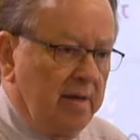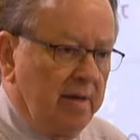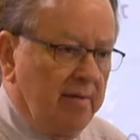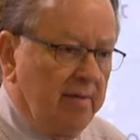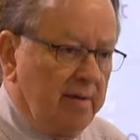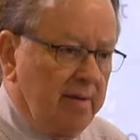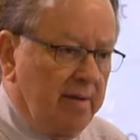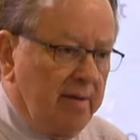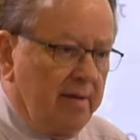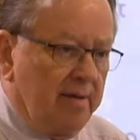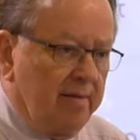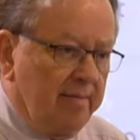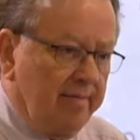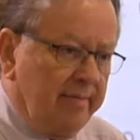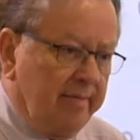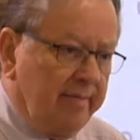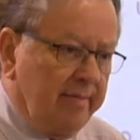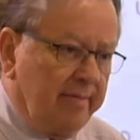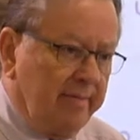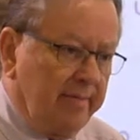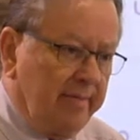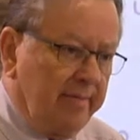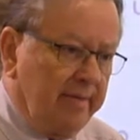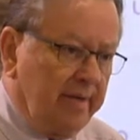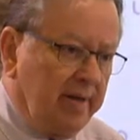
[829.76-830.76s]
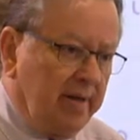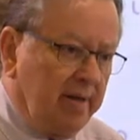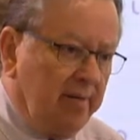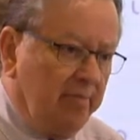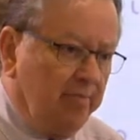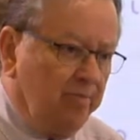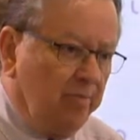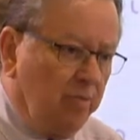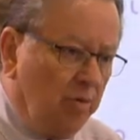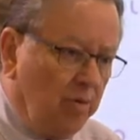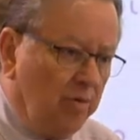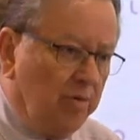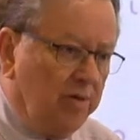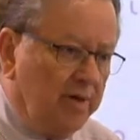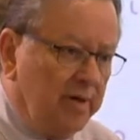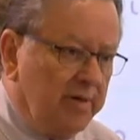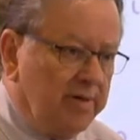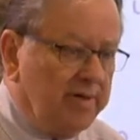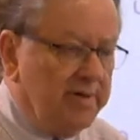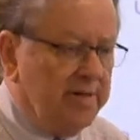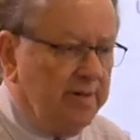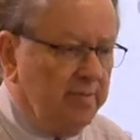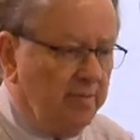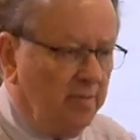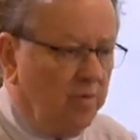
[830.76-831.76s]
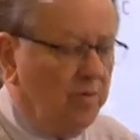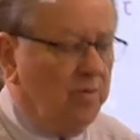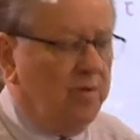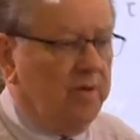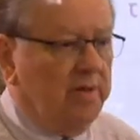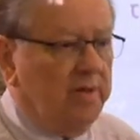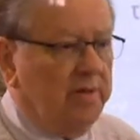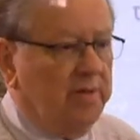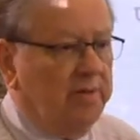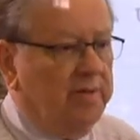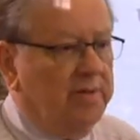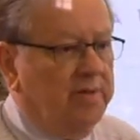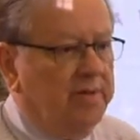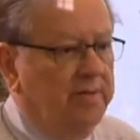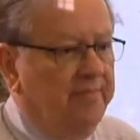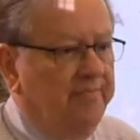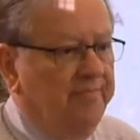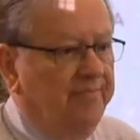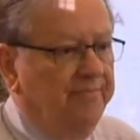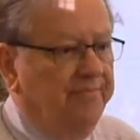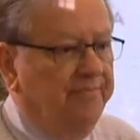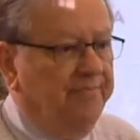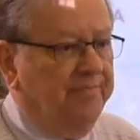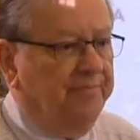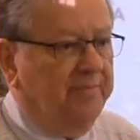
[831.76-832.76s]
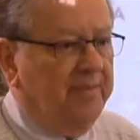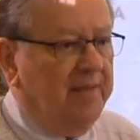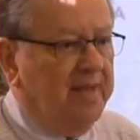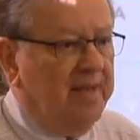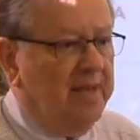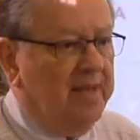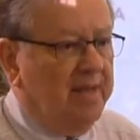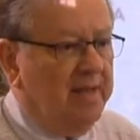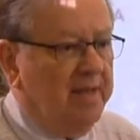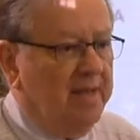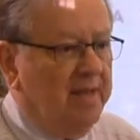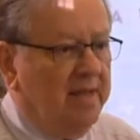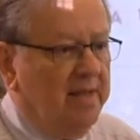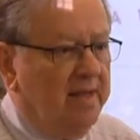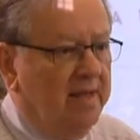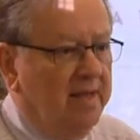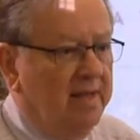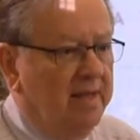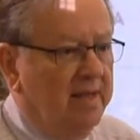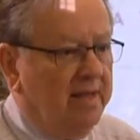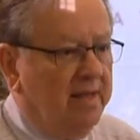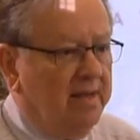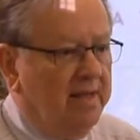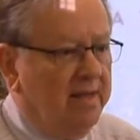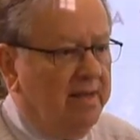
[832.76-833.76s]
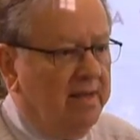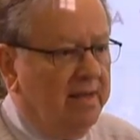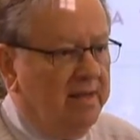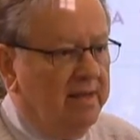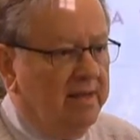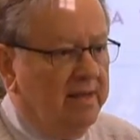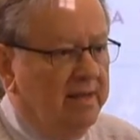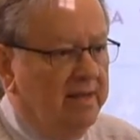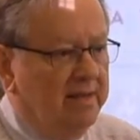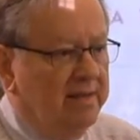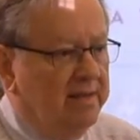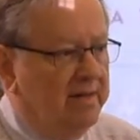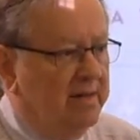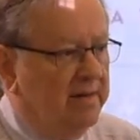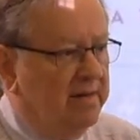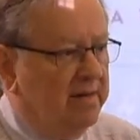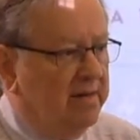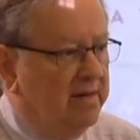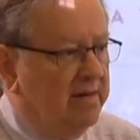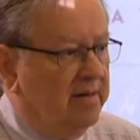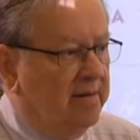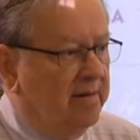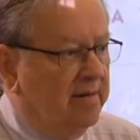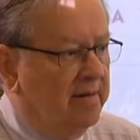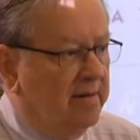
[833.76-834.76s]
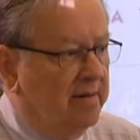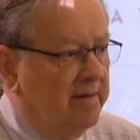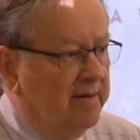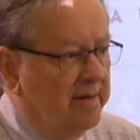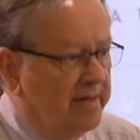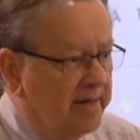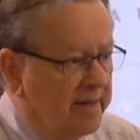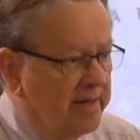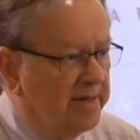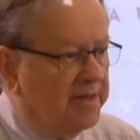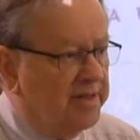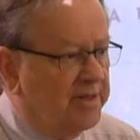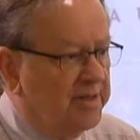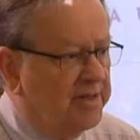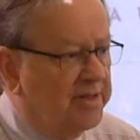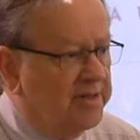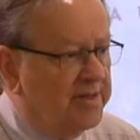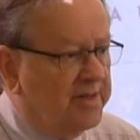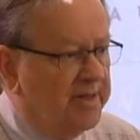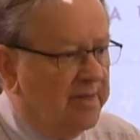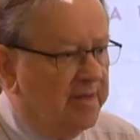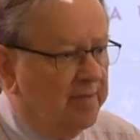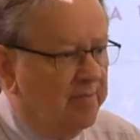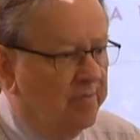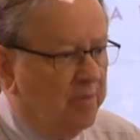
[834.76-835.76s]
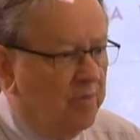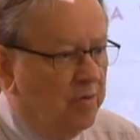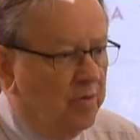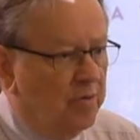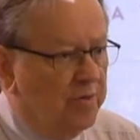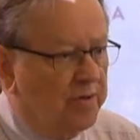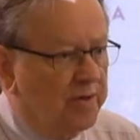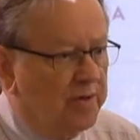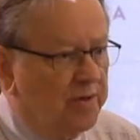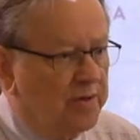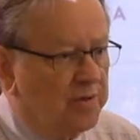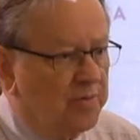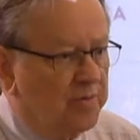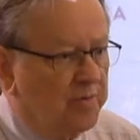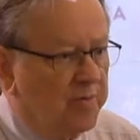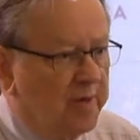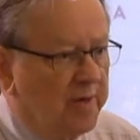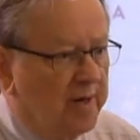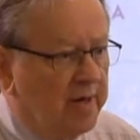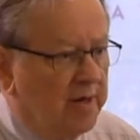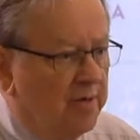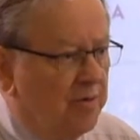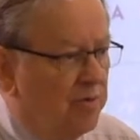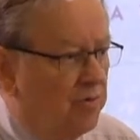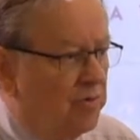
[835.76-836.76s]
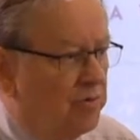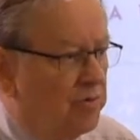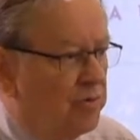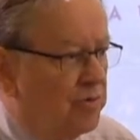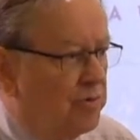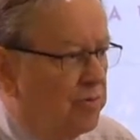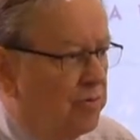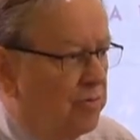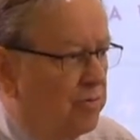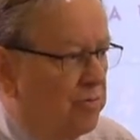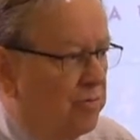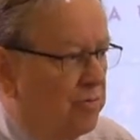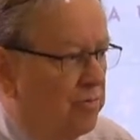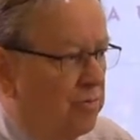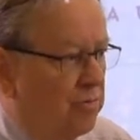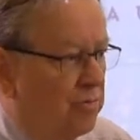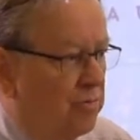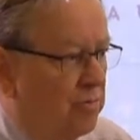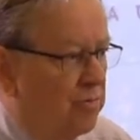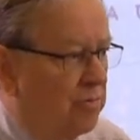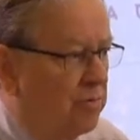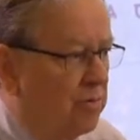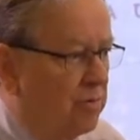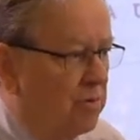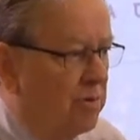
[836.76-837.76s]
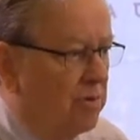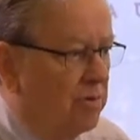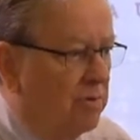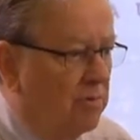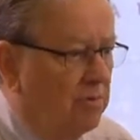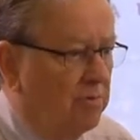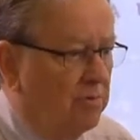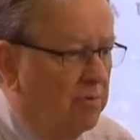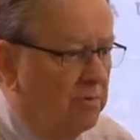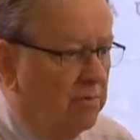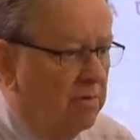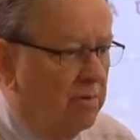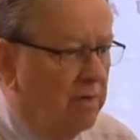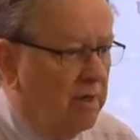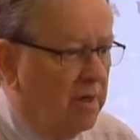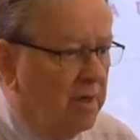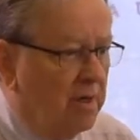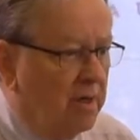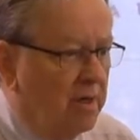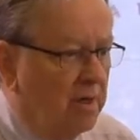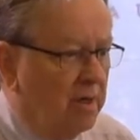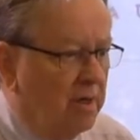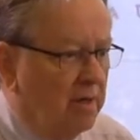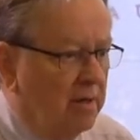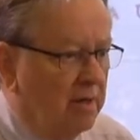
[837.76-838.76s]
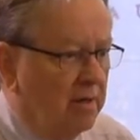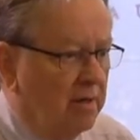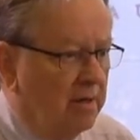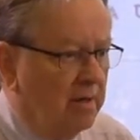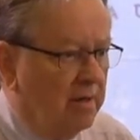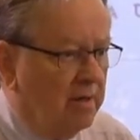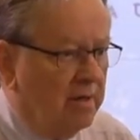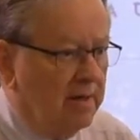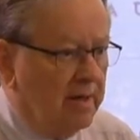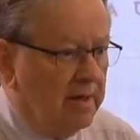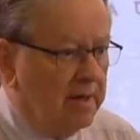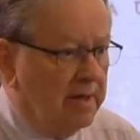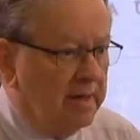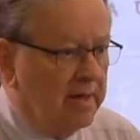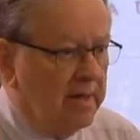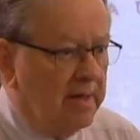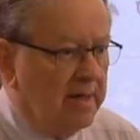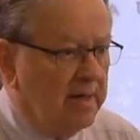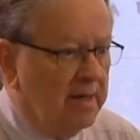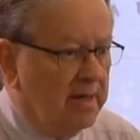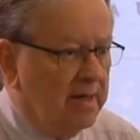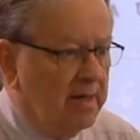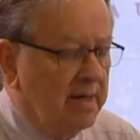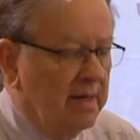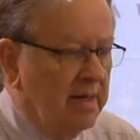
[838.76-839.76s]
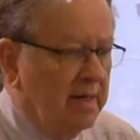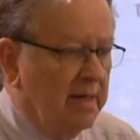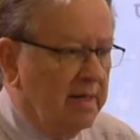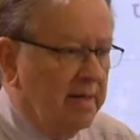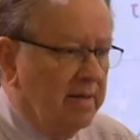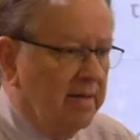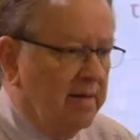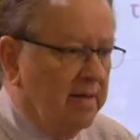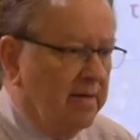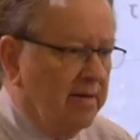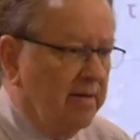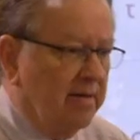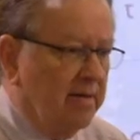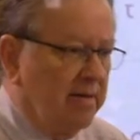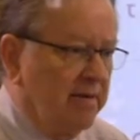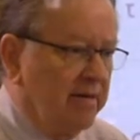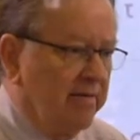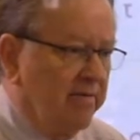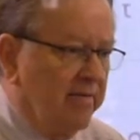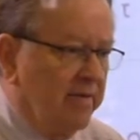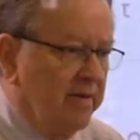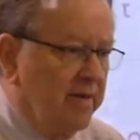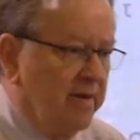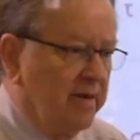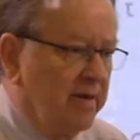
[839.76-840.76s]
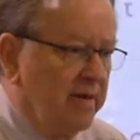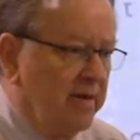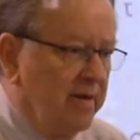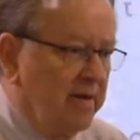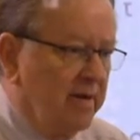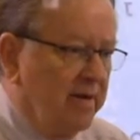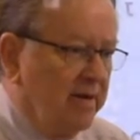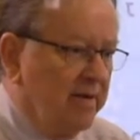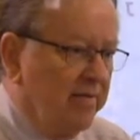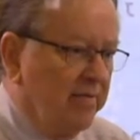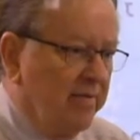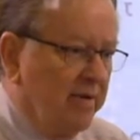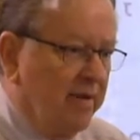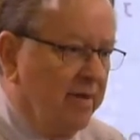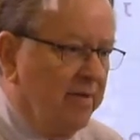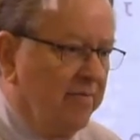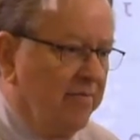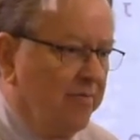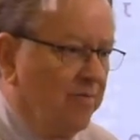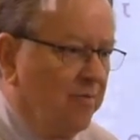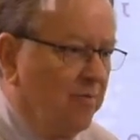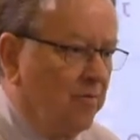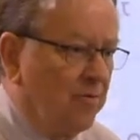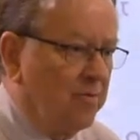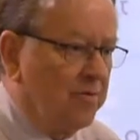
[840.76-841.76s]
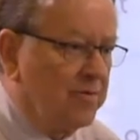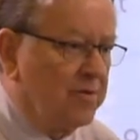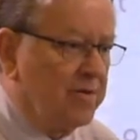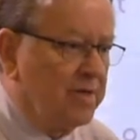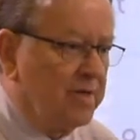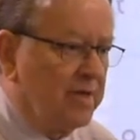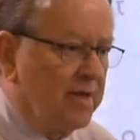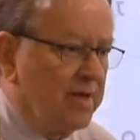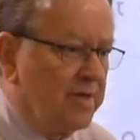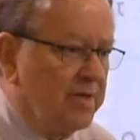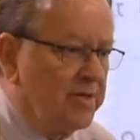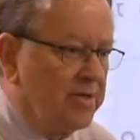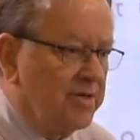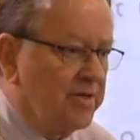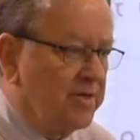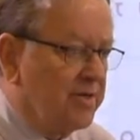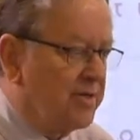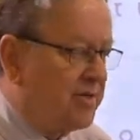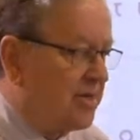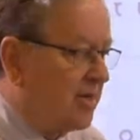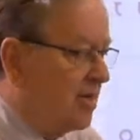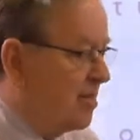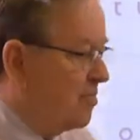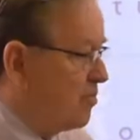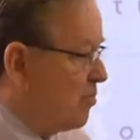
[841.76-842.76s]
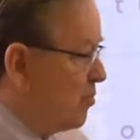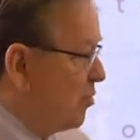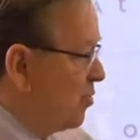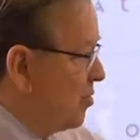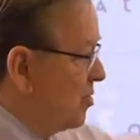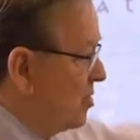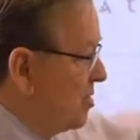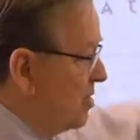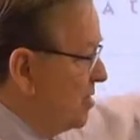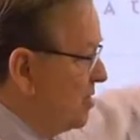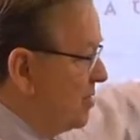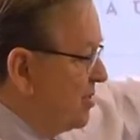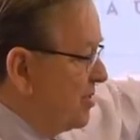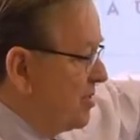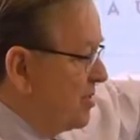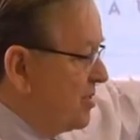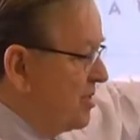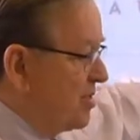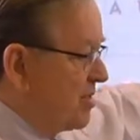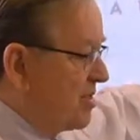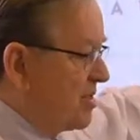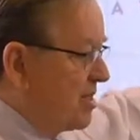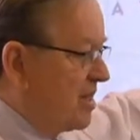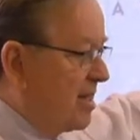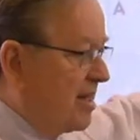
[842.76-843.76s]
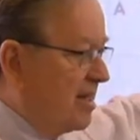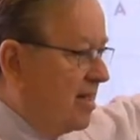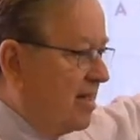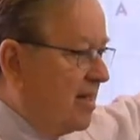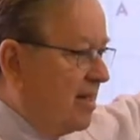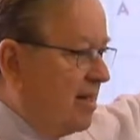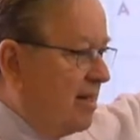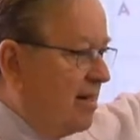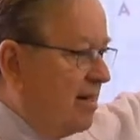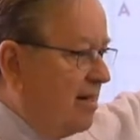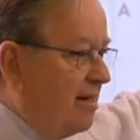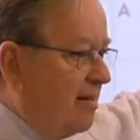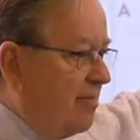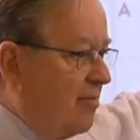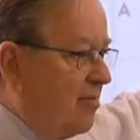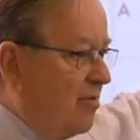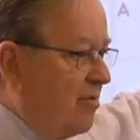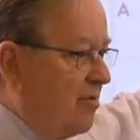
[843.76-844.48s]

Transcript: I mean, there are borders and borders. There are nation-state borders we are used to, you know, and then there are even reinforced nation-state borders, just like the Iron